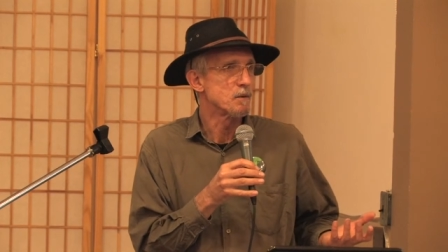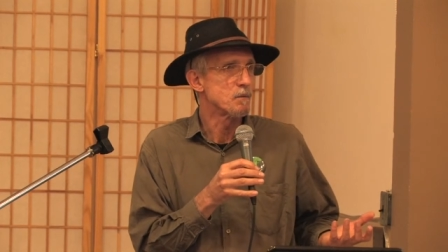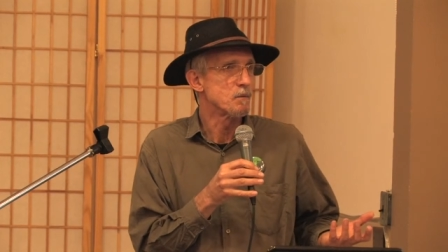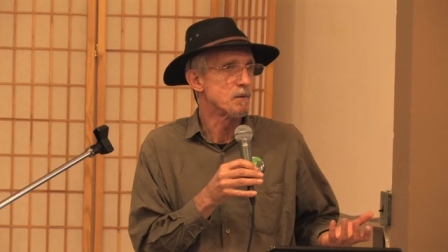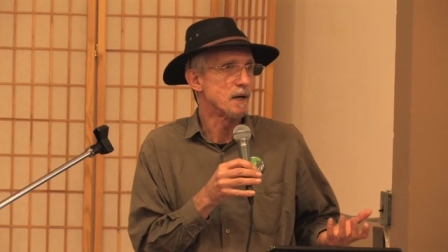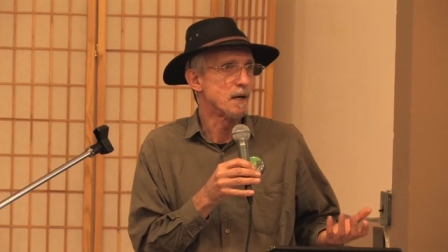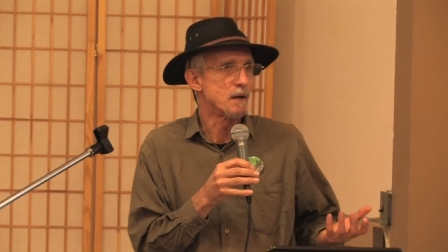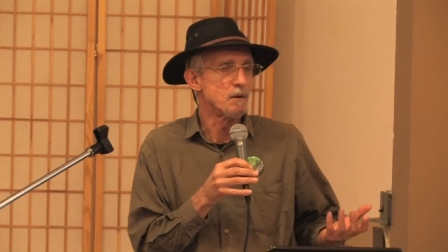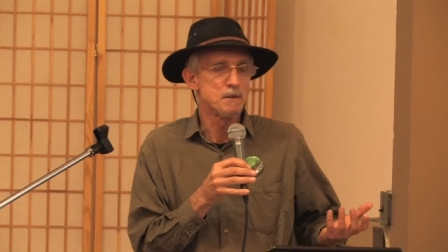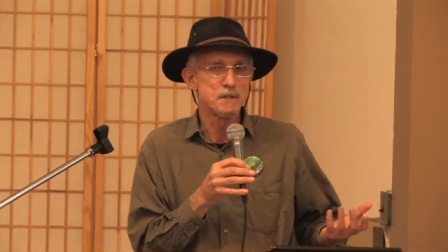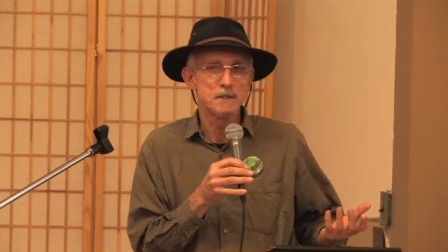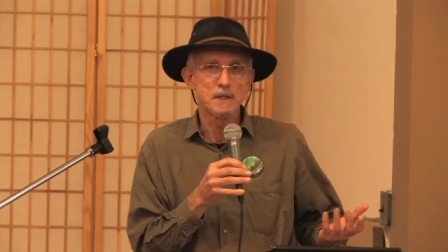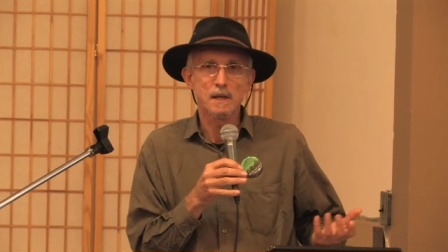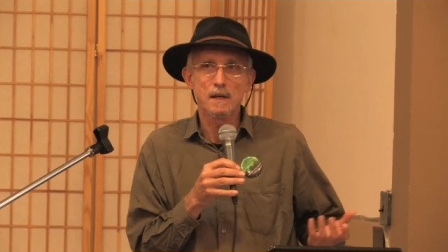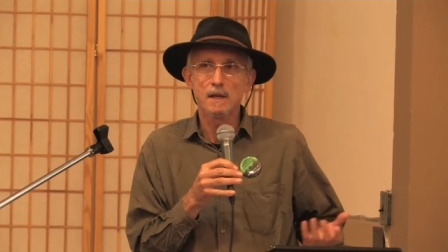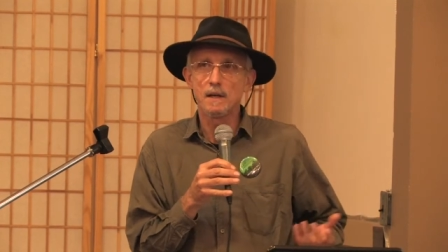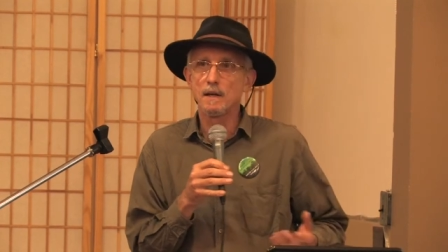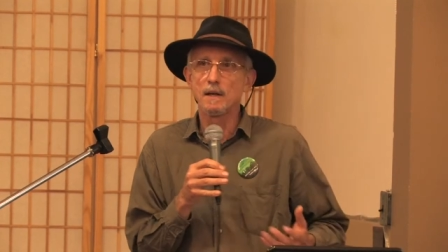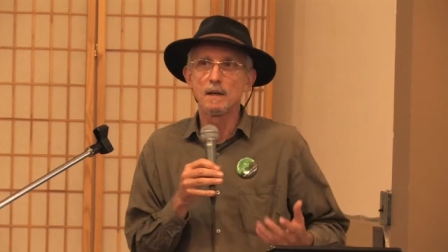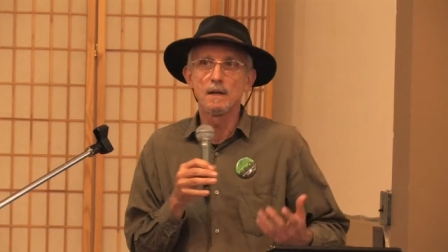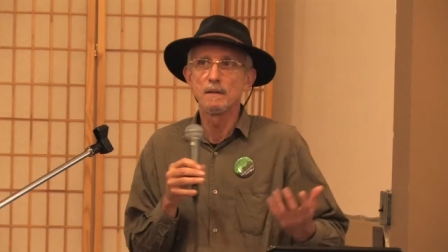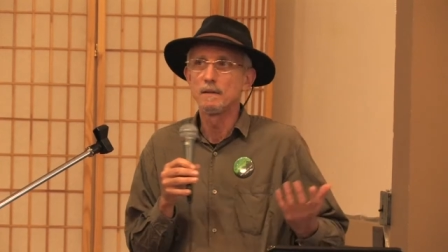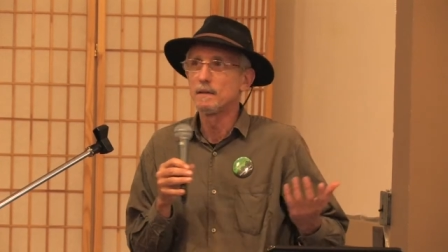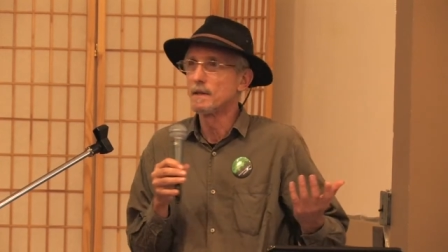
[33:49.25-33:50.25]
when I was a
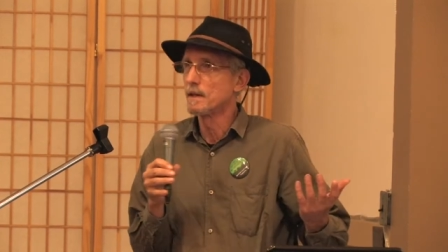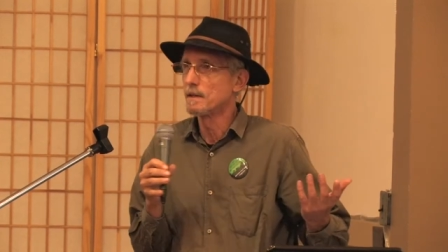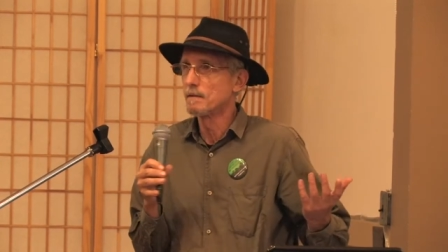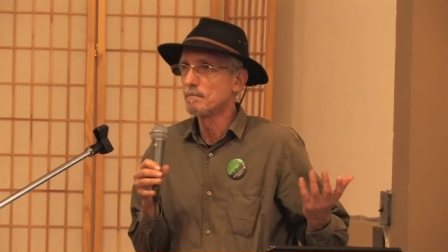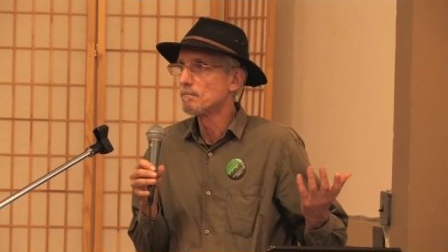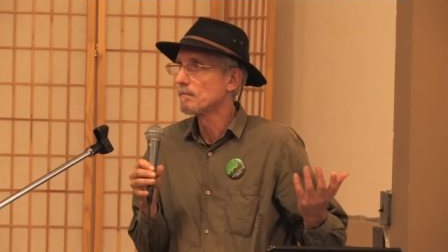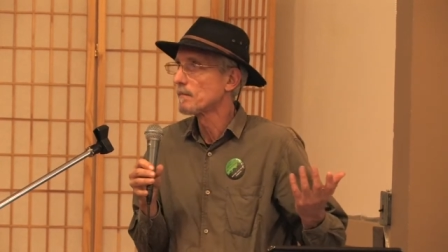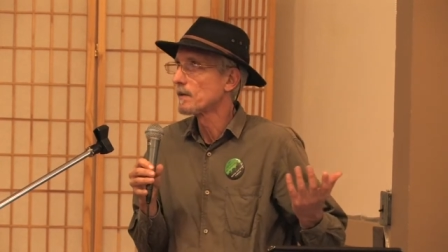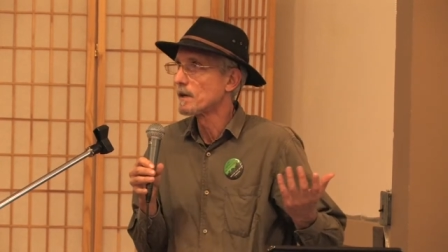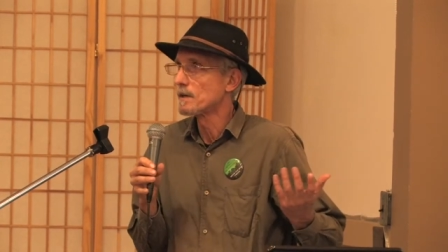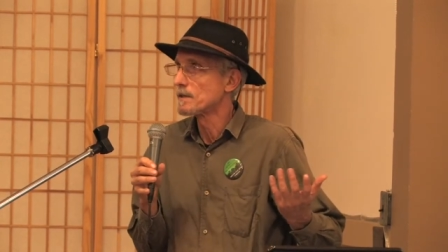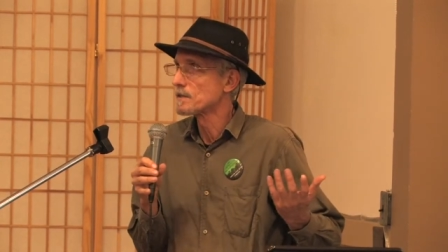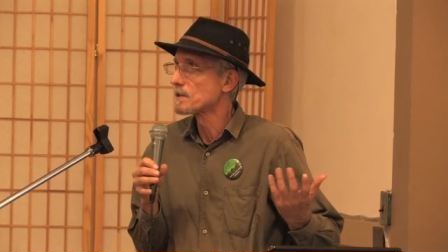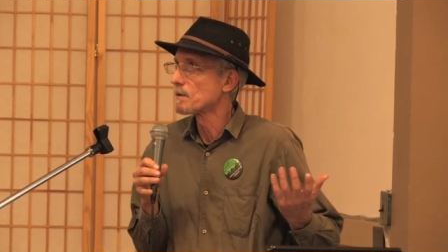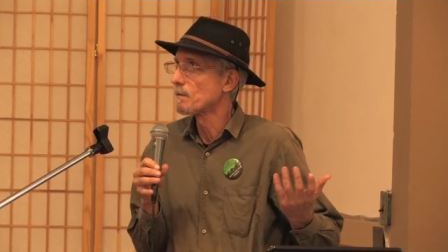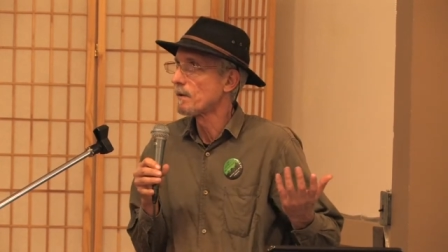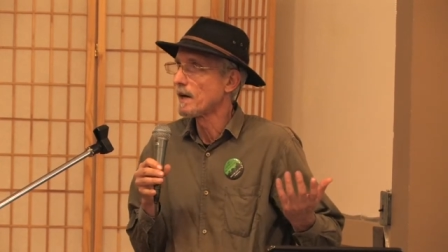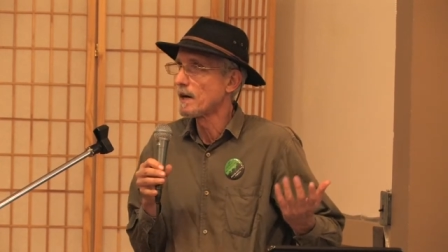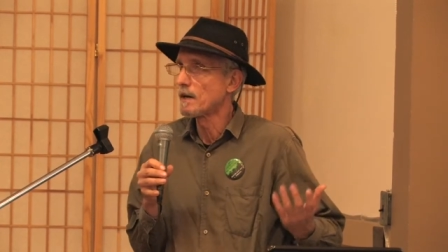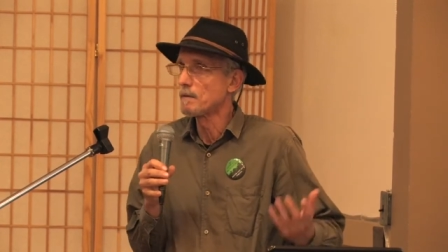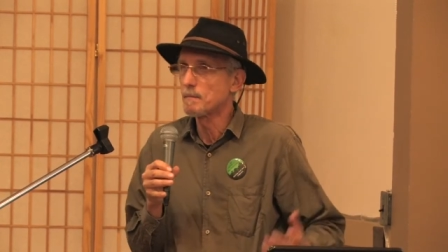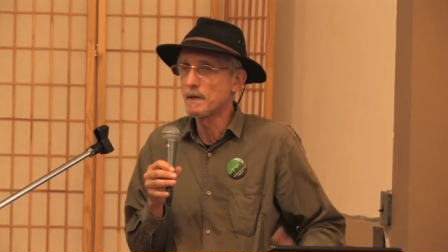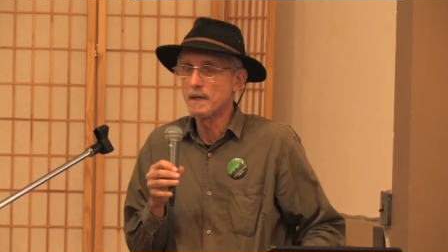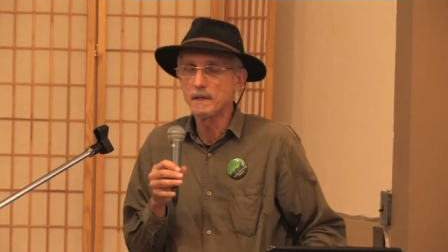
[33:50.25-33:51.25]
kid that are
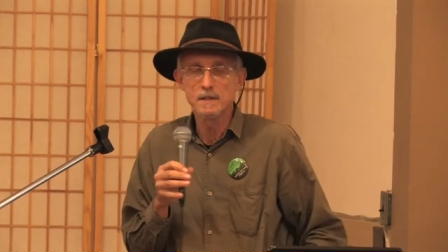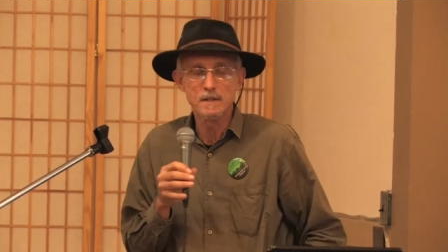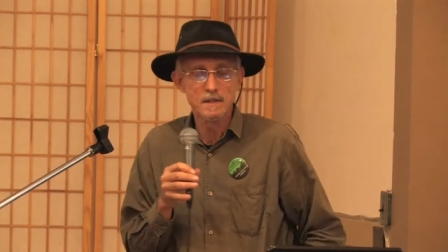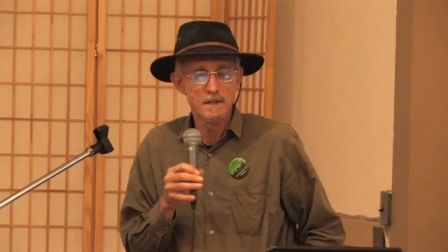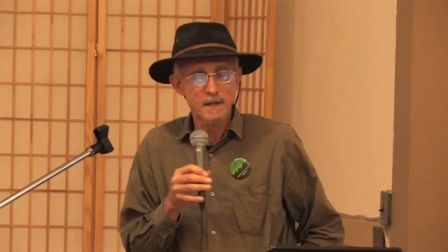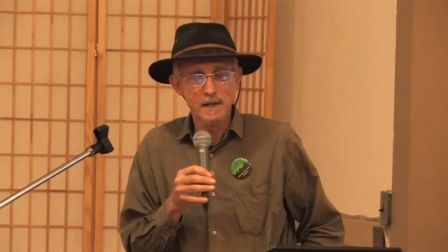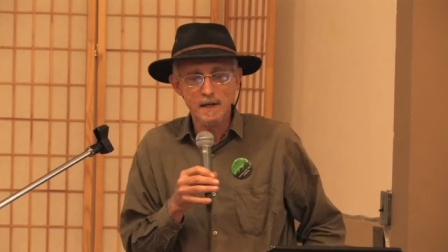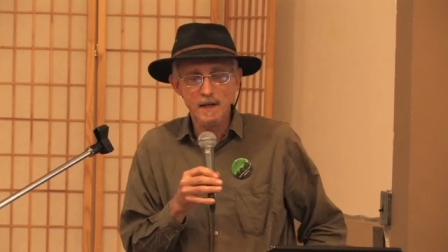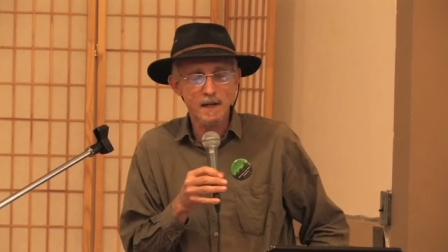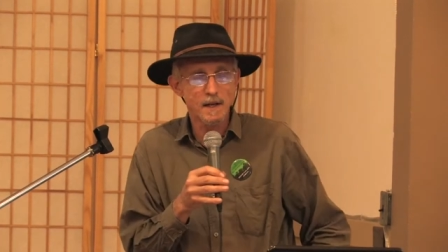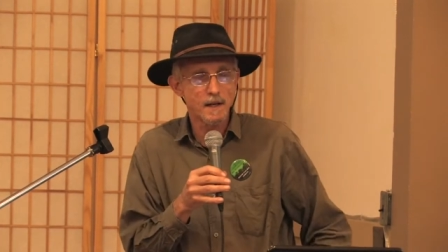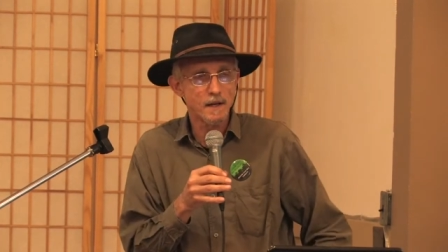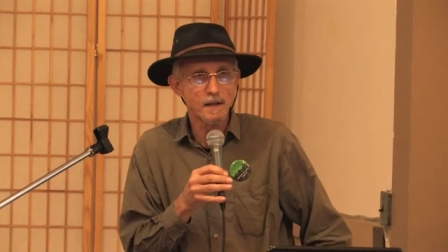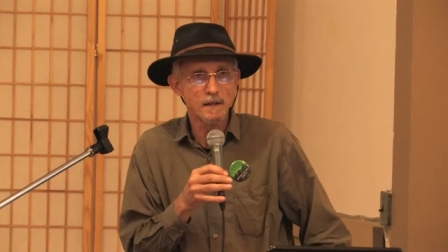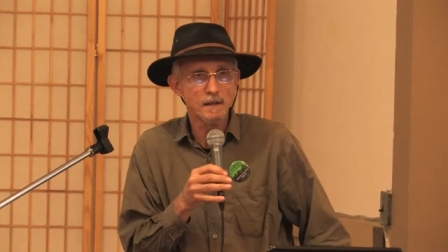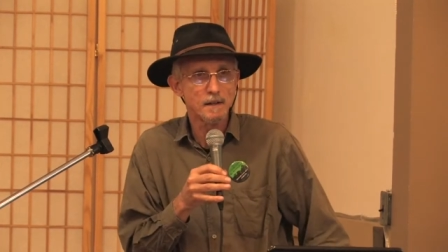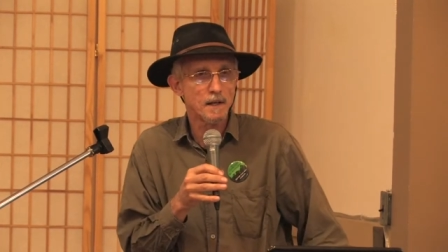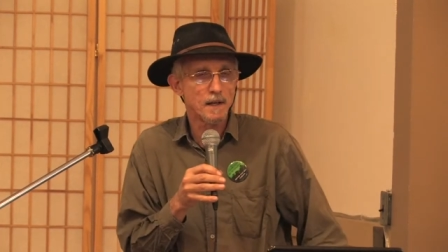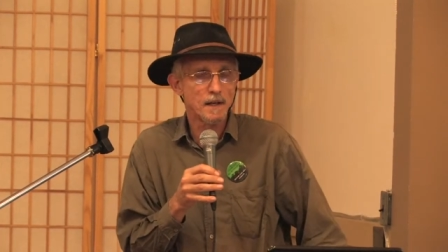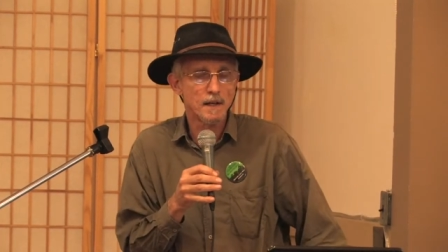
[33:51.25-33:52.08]
surround me today,